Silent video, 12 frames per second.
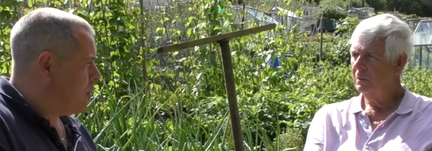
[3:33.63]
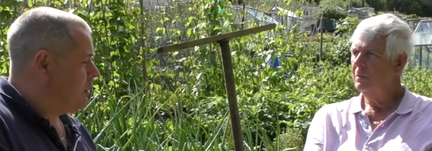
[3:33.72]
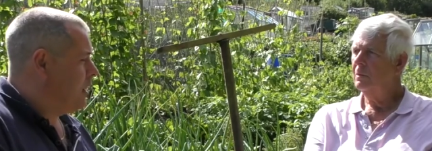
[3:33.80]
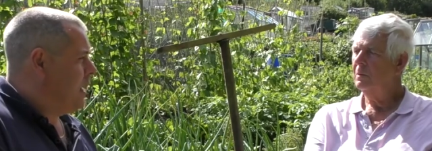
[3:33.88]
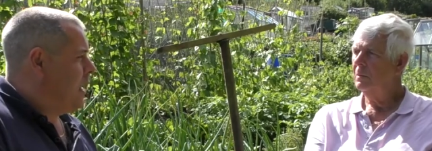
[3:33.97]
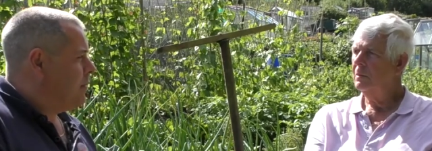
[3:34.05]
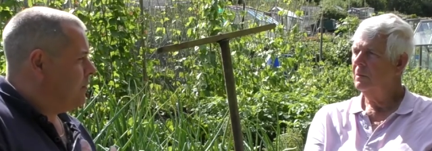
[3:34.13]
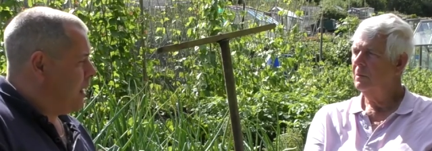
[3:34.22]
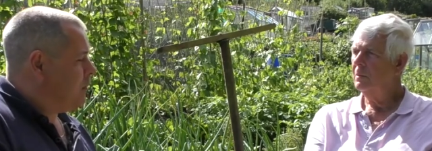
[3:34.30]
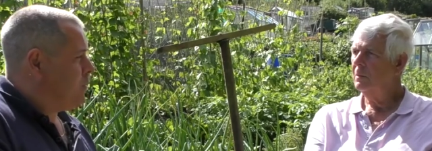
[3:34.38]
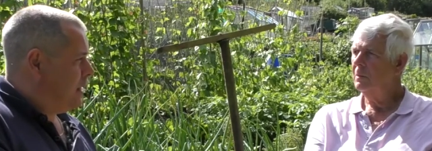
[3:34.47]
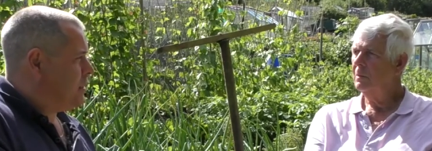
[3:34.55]
Speaker 1: on
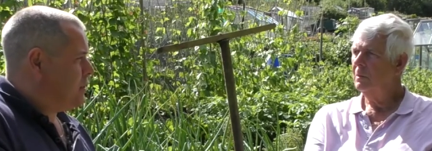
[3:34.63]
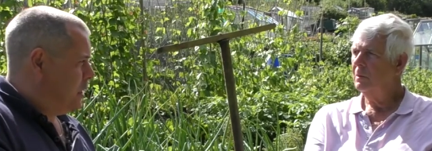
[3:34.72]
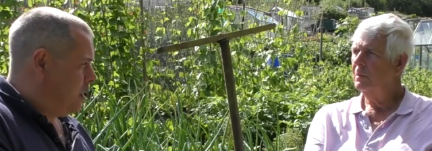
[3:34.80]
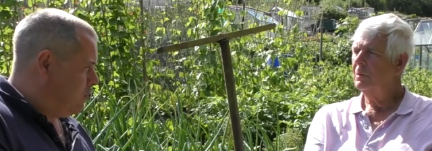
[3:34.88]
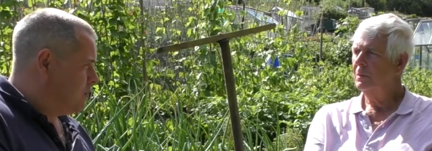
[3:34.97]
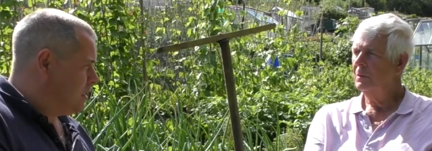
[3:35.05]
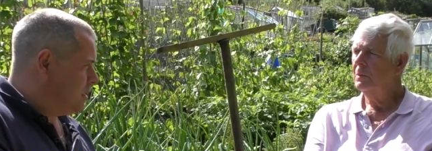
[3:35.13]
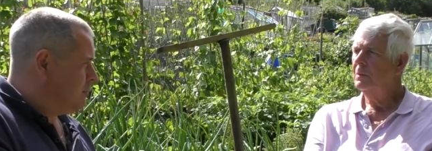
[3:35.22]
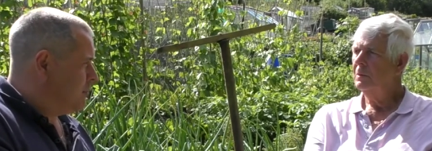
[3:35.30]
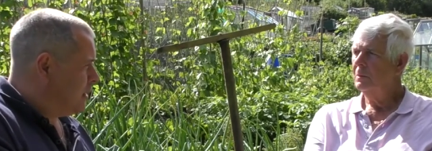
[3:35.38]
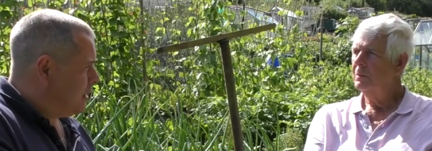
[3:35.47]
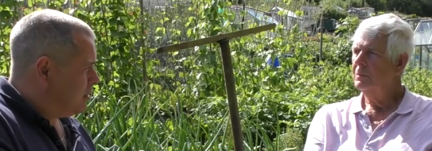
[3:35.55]
that will actually
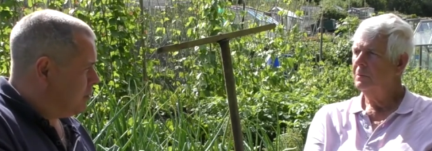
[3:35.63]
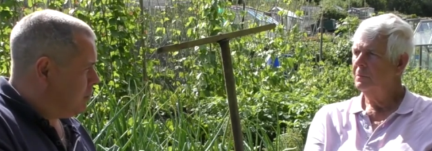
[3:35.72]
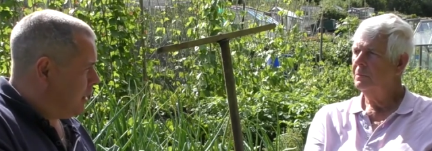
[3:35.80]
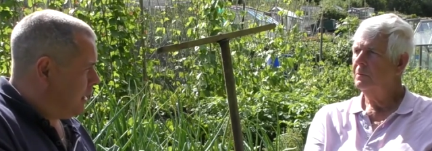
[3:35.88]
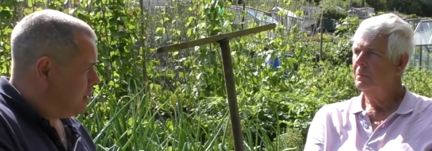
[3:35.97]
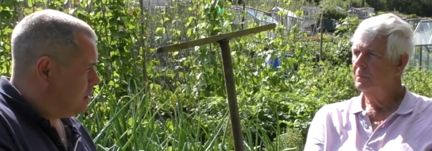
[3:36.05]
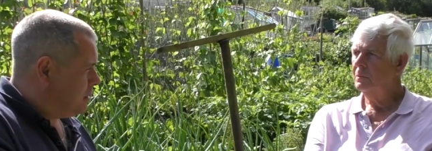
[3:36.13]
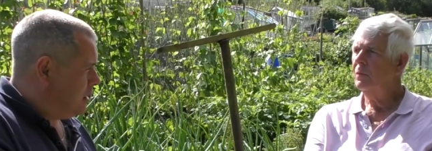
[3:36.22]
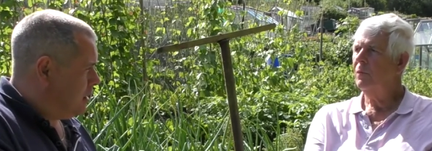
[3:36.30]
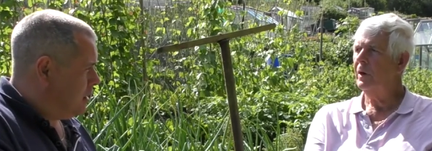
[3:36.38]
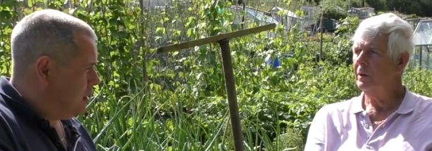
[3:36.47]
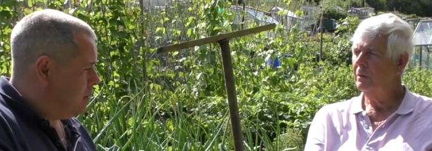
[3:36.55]
overstimulate the plant
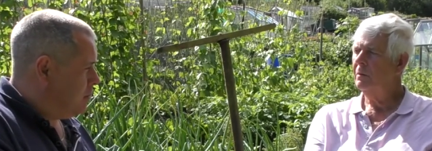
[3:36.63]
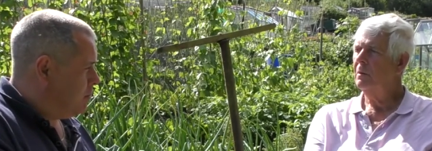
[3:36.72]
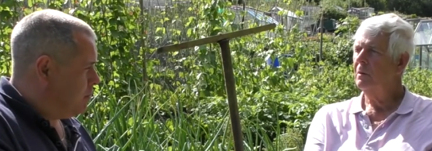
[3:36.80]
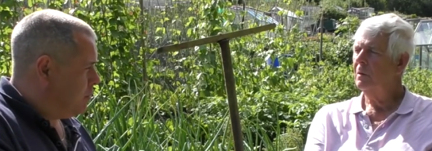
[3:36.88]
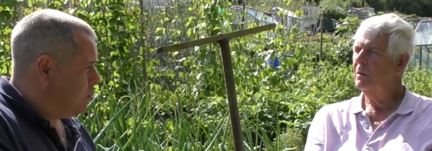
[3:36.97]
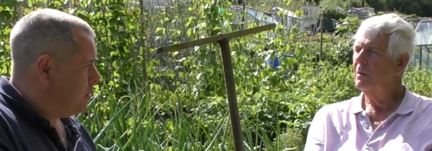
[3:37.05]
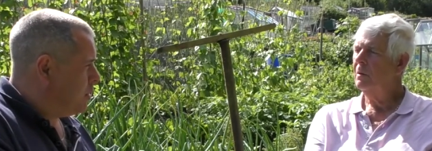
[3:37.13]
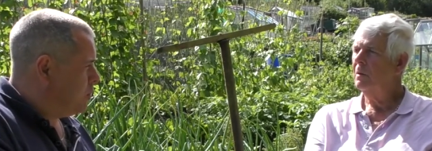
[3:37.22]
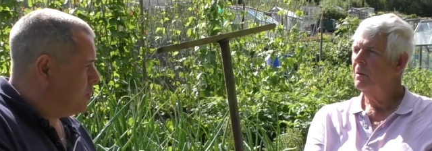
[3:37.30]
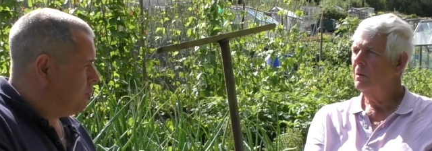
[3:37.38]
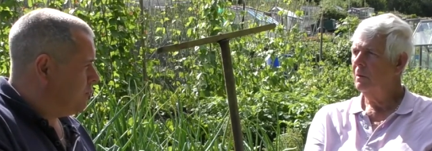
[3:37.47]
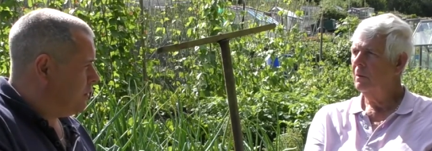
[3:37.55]
right. um, but what you
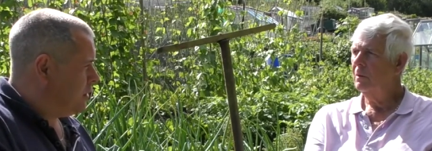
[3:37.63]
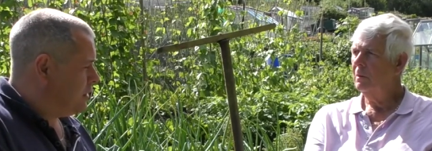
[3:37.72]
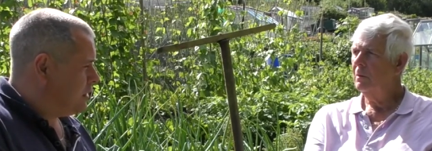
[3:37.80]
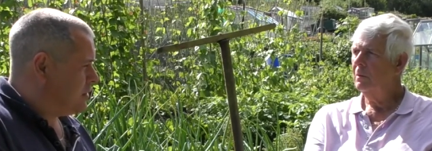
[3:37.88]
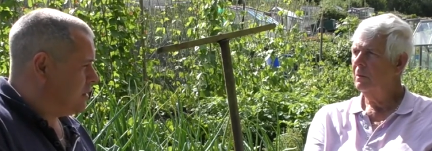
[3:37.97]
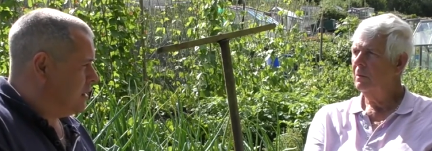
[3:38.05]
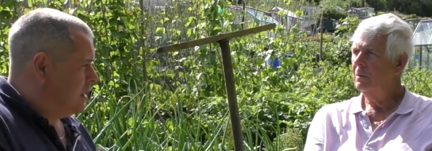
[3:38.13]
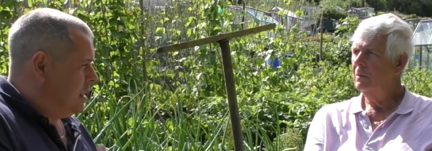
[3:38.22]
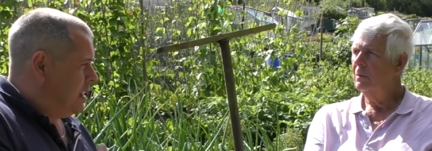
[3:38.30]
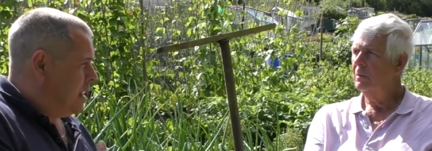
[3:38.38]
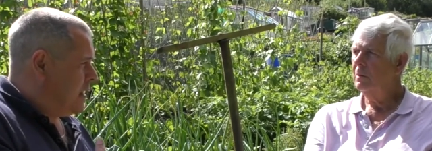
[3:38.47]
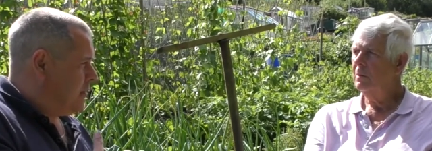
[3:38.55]
will find is that
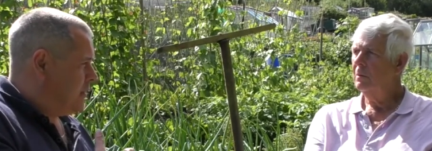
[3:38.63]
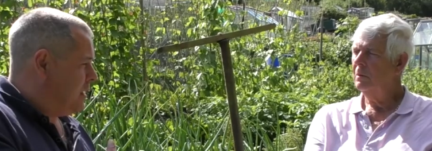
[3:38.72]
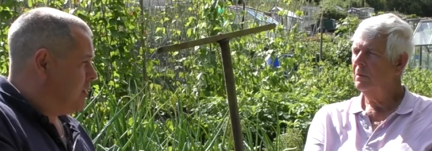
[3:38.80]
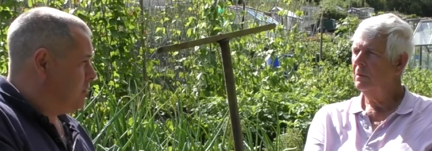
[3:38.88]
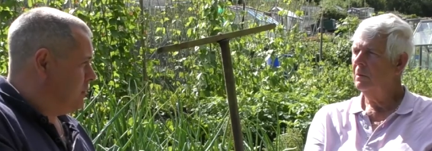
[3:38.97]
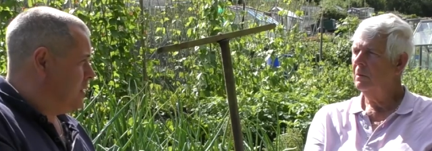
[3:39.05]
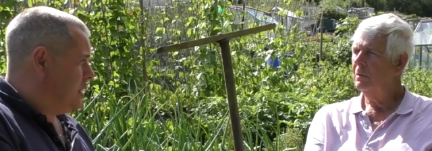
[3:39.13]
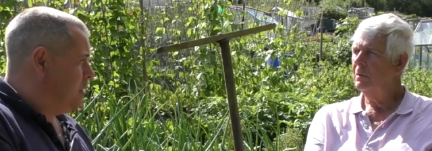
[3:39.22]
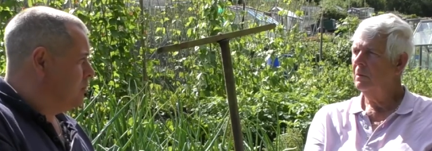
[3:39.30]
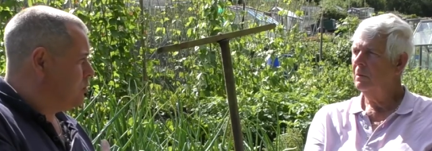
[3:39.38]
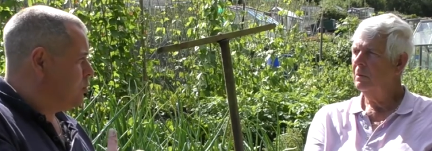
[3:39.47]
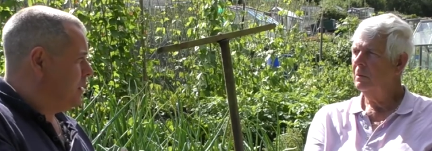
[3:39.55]
the, the,
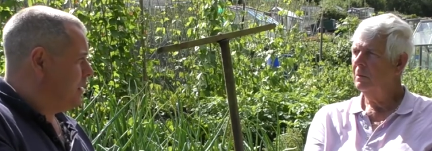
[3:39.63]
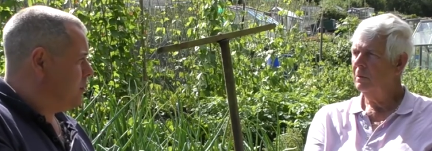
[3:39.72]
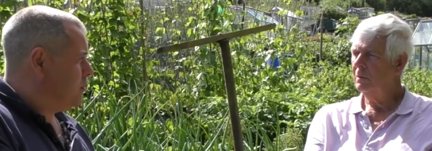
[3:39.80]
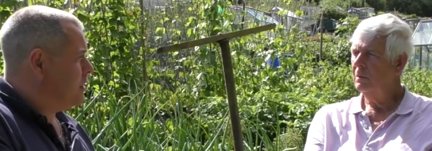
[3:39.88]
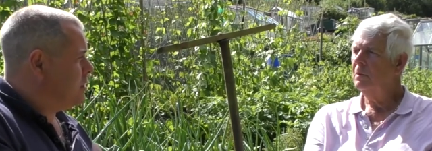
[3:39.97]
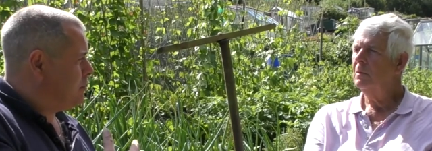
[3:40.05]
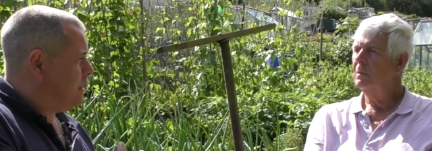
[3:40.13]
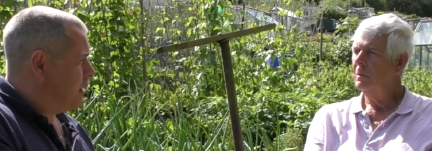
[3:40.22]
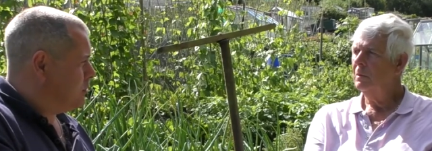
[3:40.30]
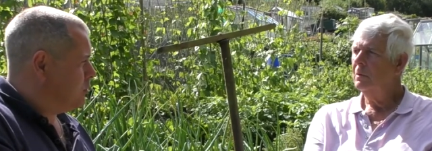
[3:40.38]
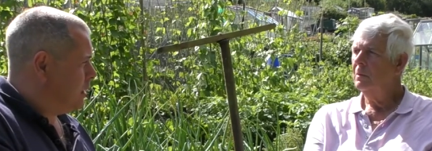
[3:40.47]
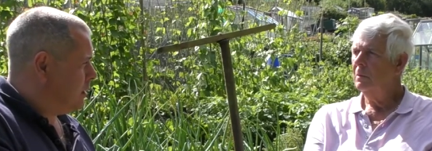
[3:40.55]
yields will increase, the
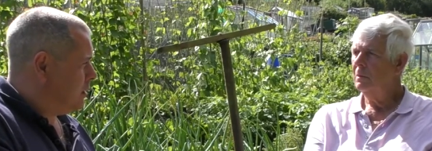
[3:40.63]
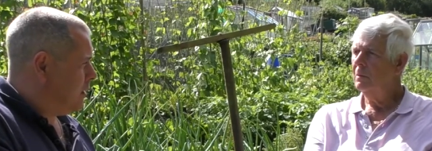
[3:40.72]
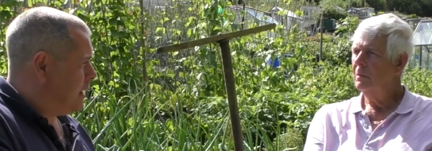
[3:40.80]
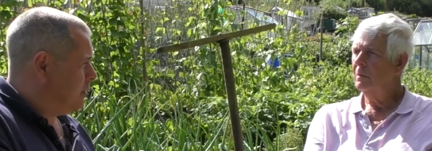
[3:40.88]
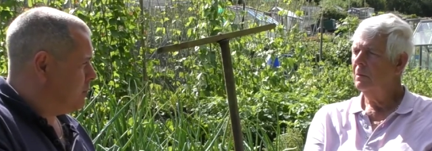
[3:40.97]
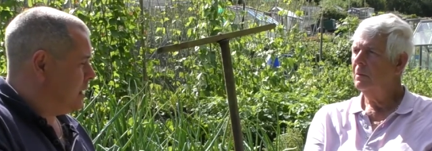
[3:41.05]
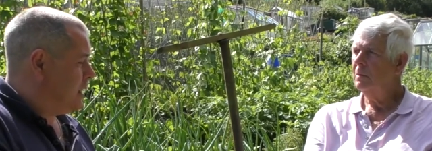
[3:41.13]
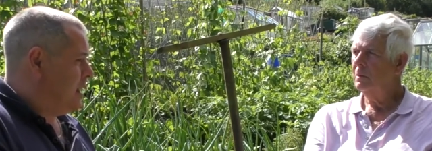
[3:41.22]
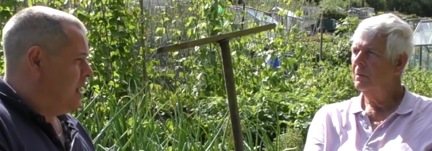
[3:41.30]
plants will get a lot healthy,